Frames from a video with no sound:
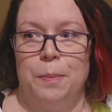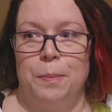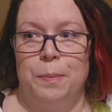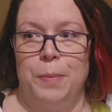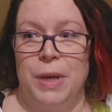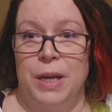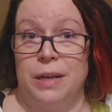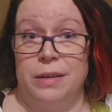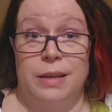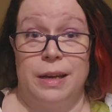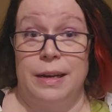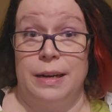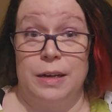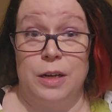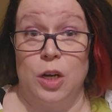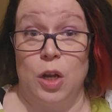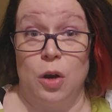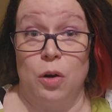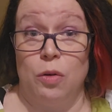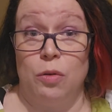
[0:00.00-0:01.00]
because I
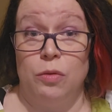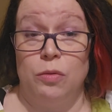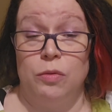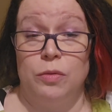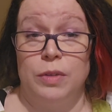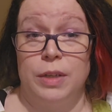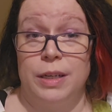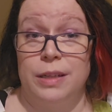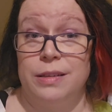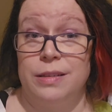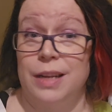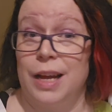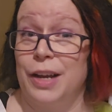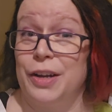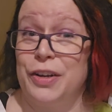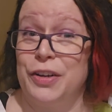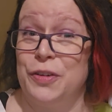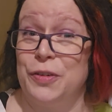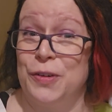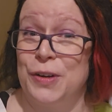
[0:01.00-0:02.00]
didn't know that it's not
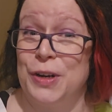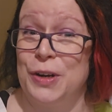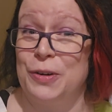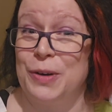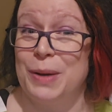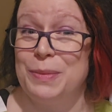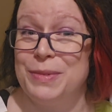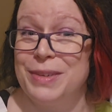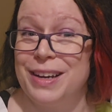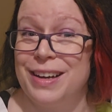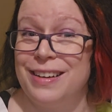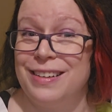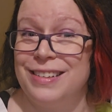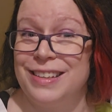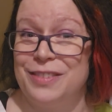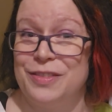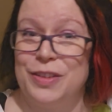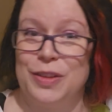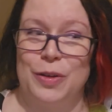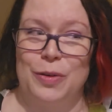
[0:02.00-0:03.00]
good for your reptile,
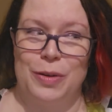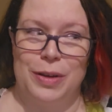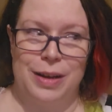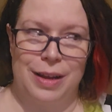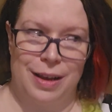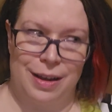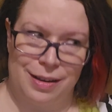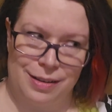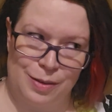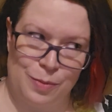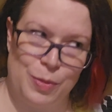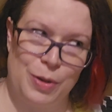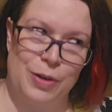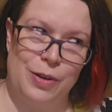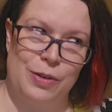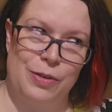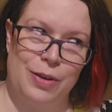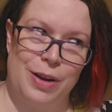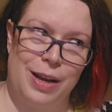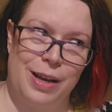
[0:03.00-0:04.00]
even though it has a
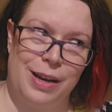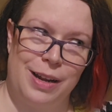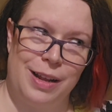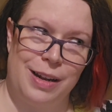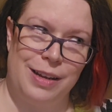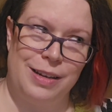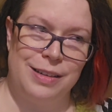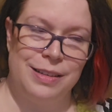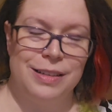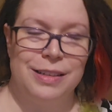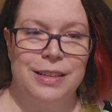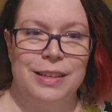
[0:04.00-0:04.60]
bearded dragon on it.